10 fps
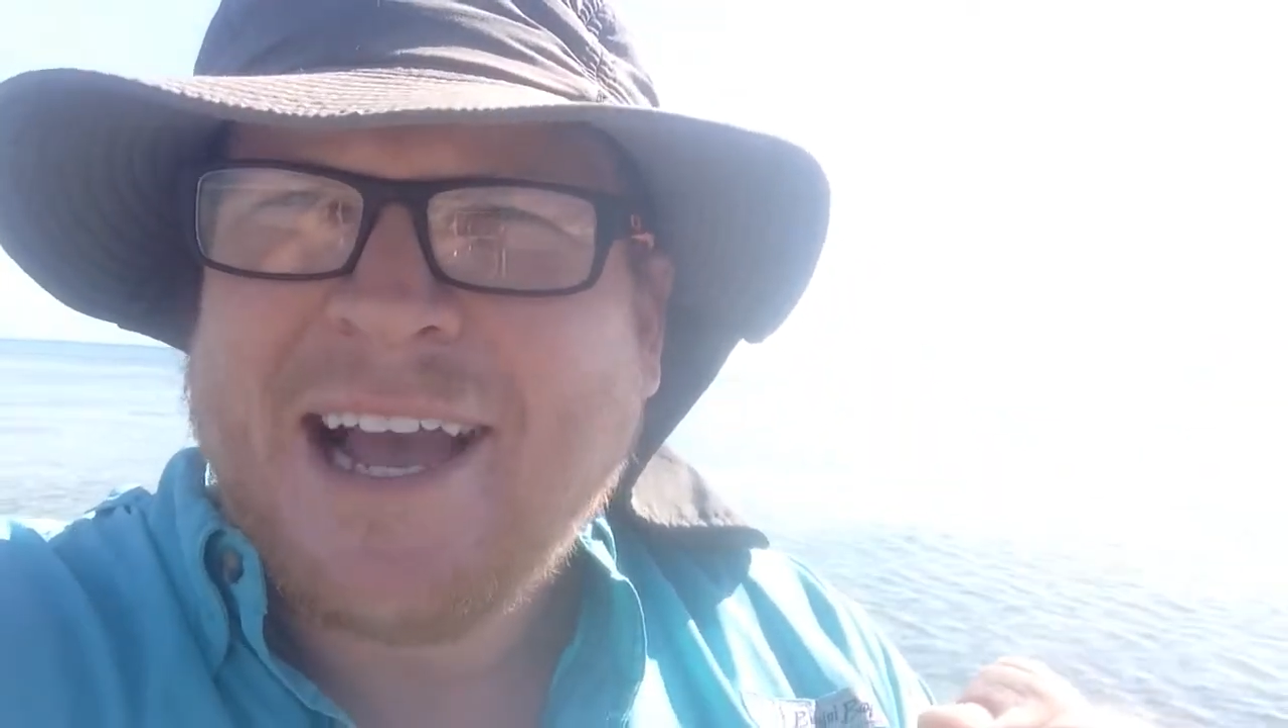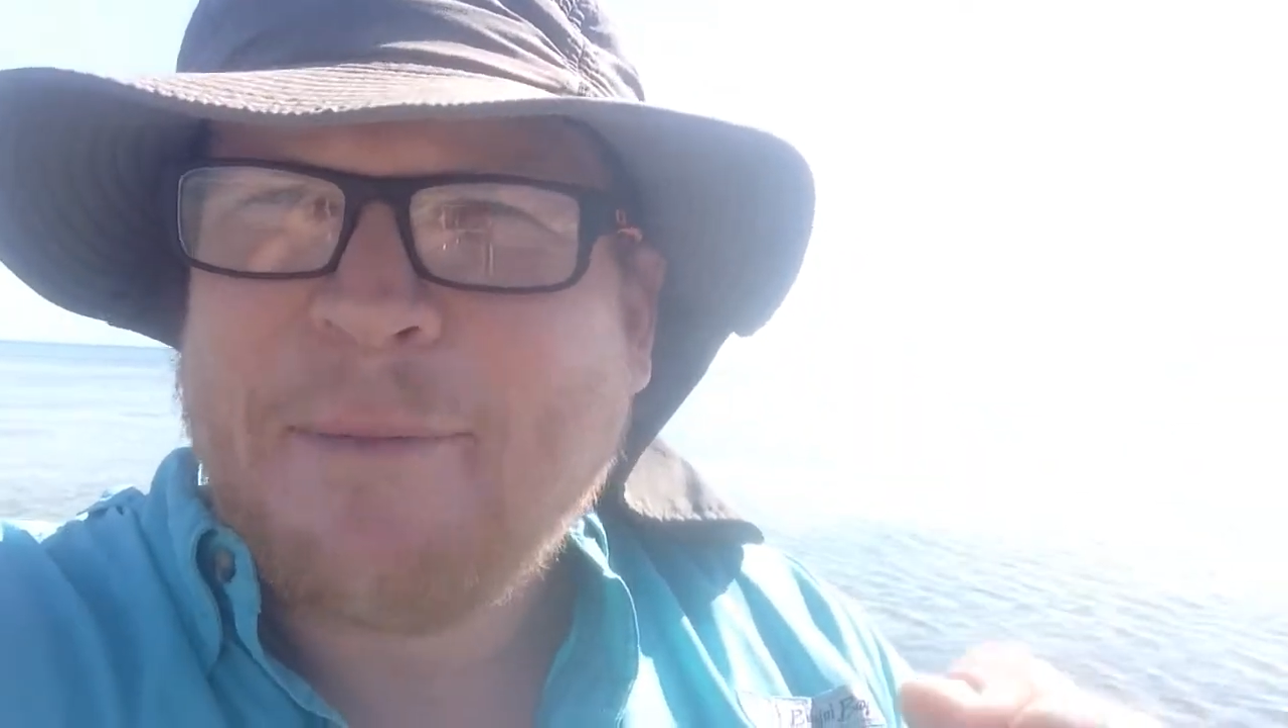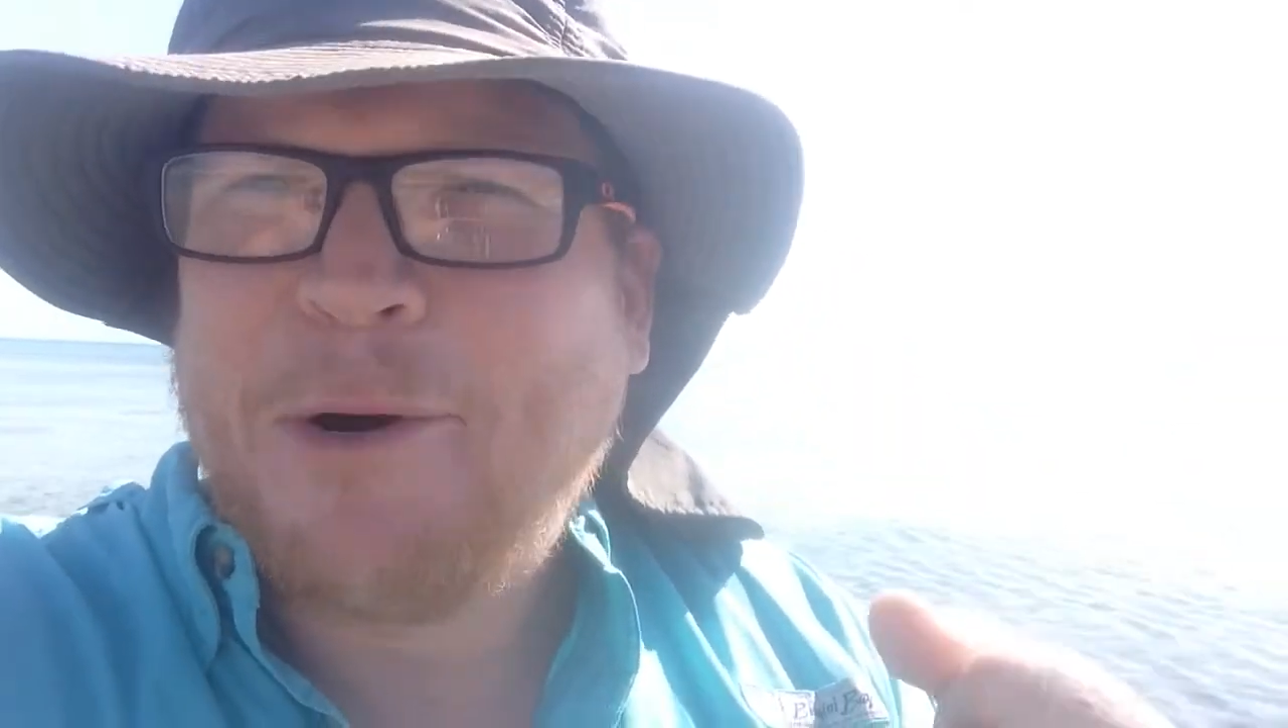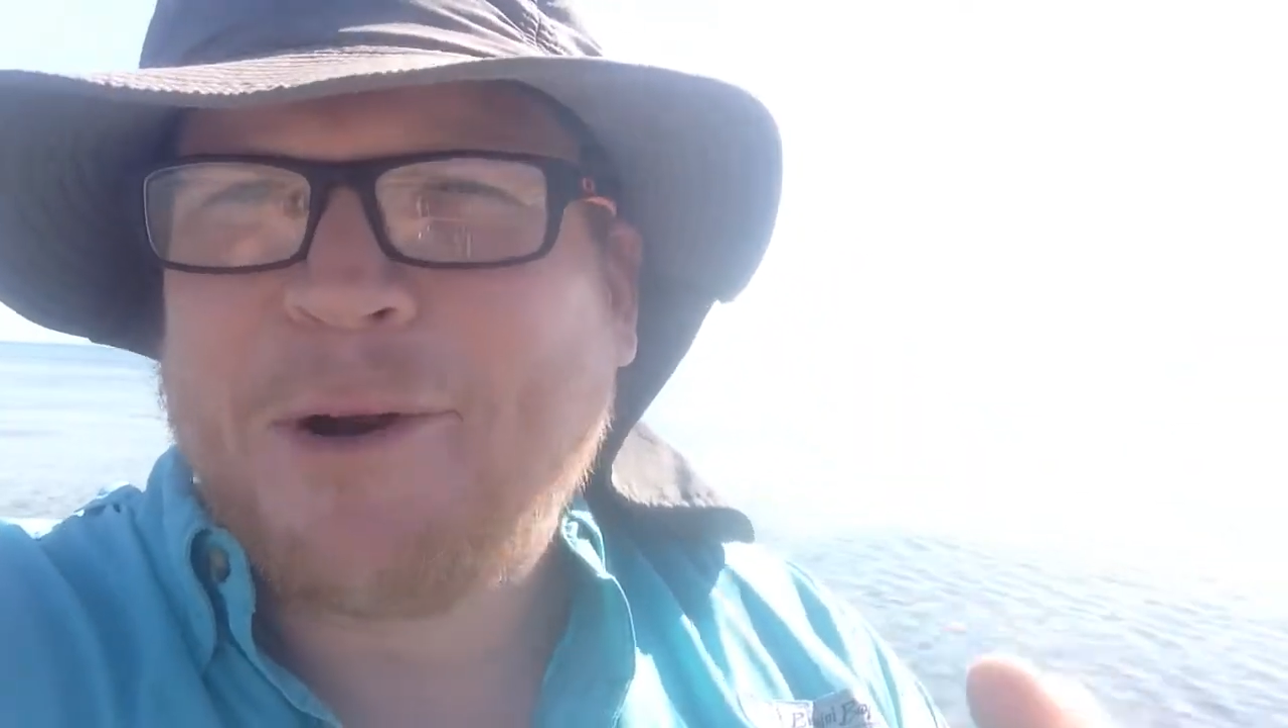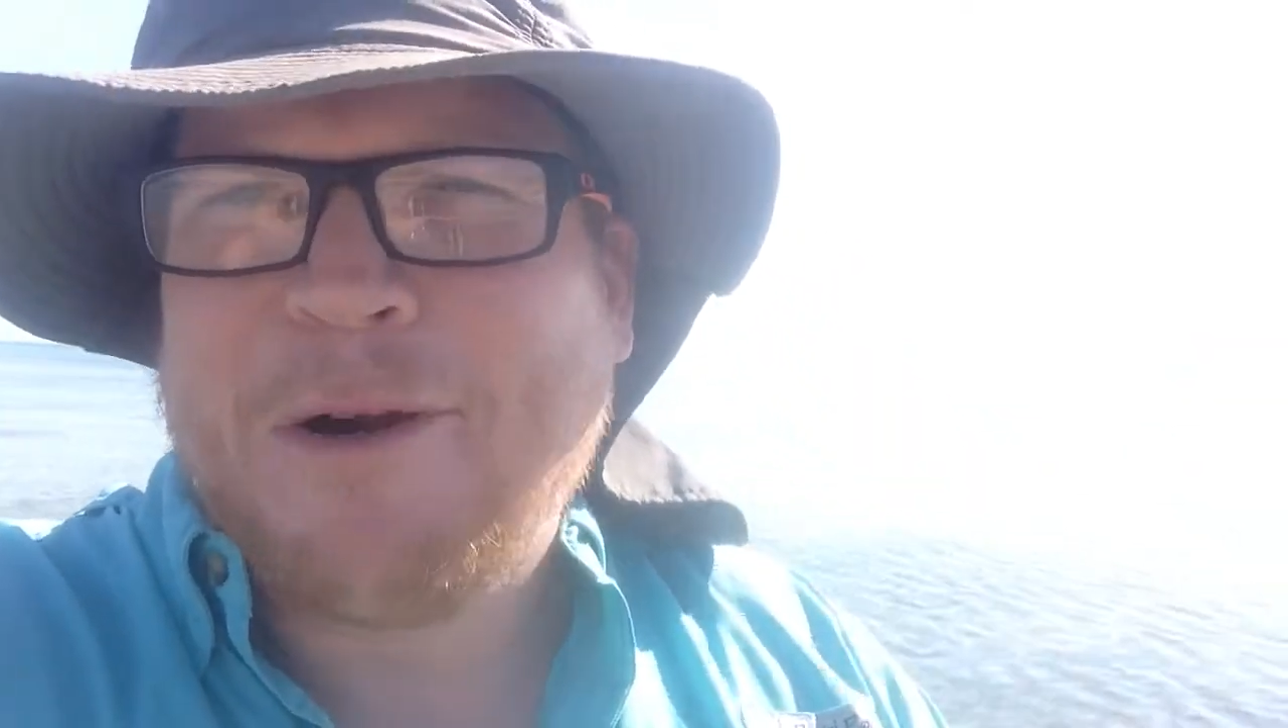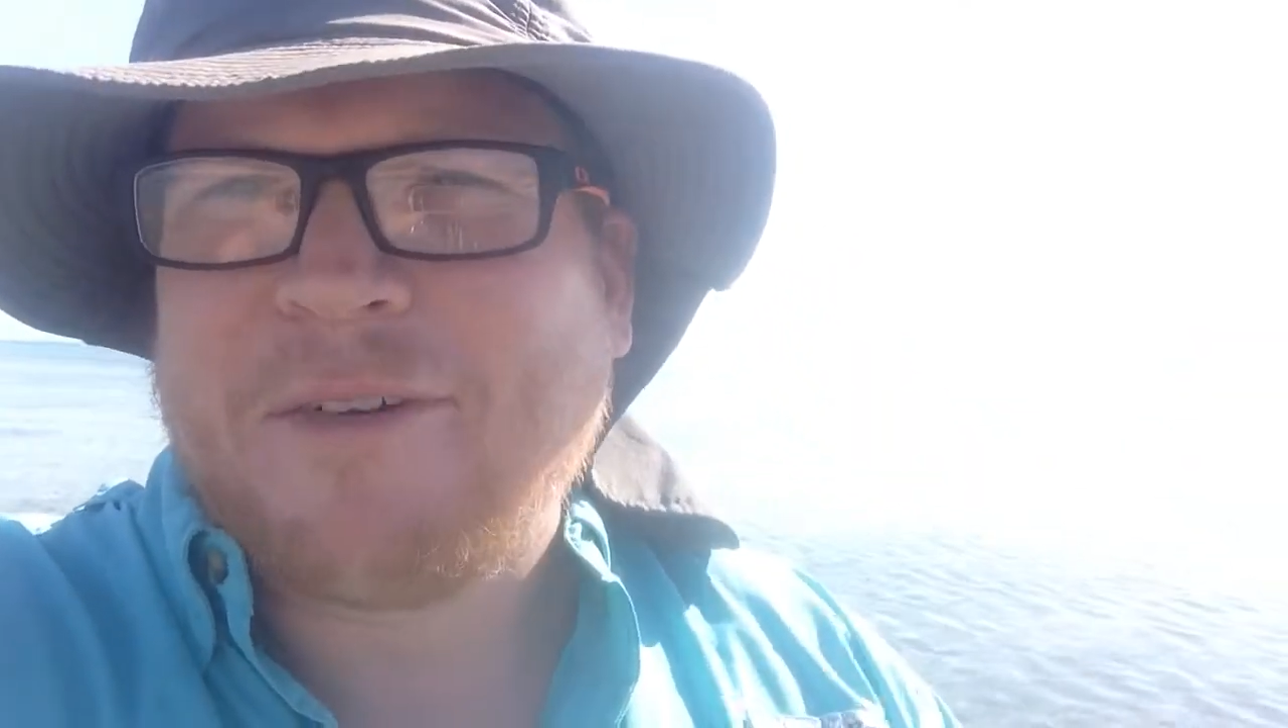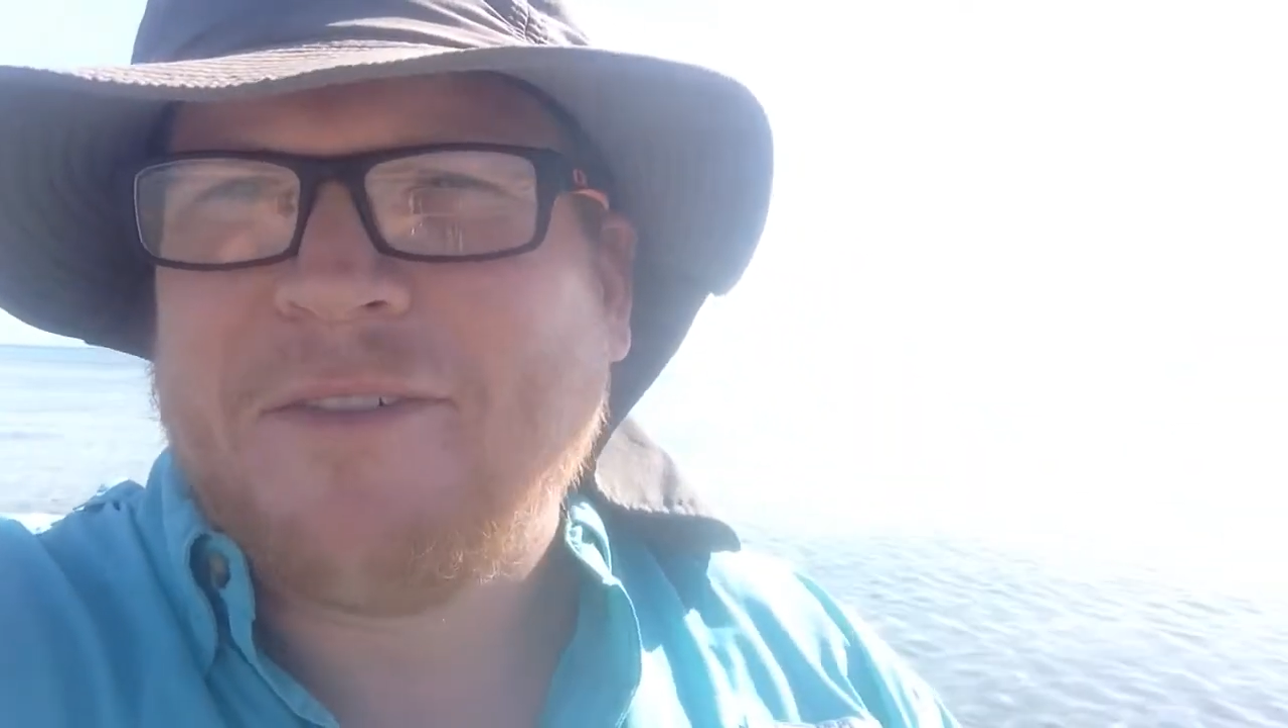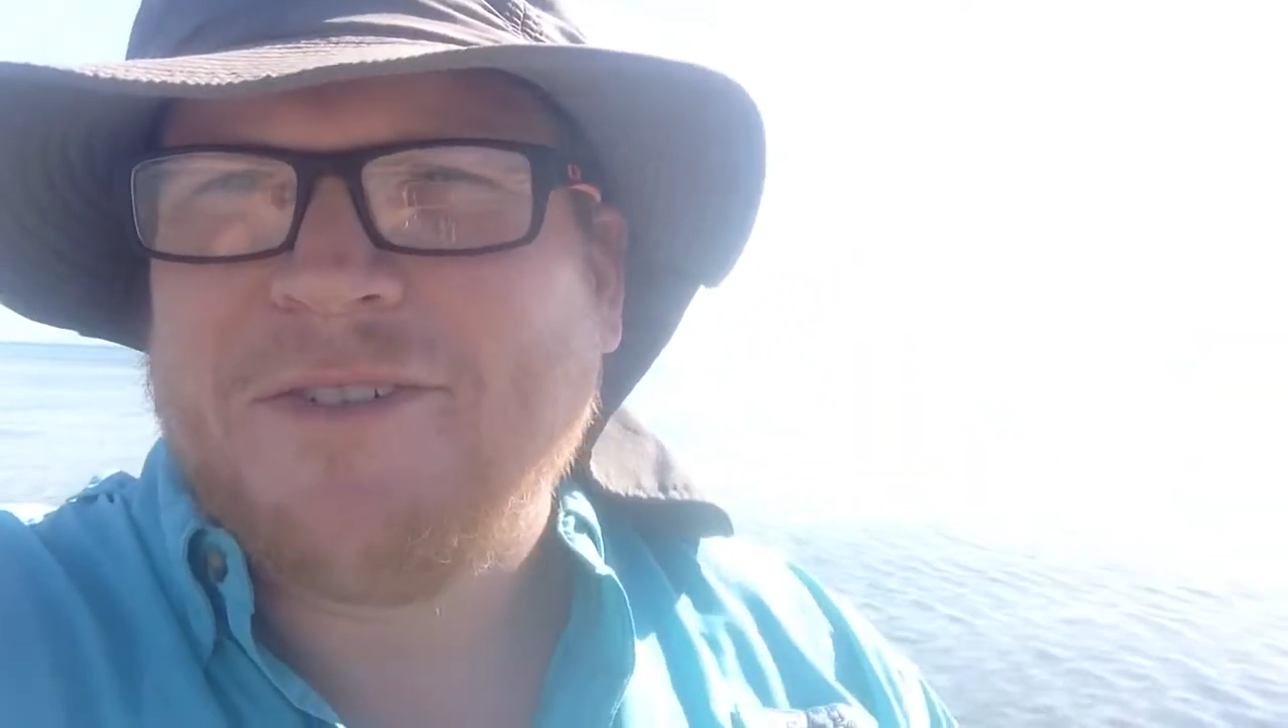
I'm going over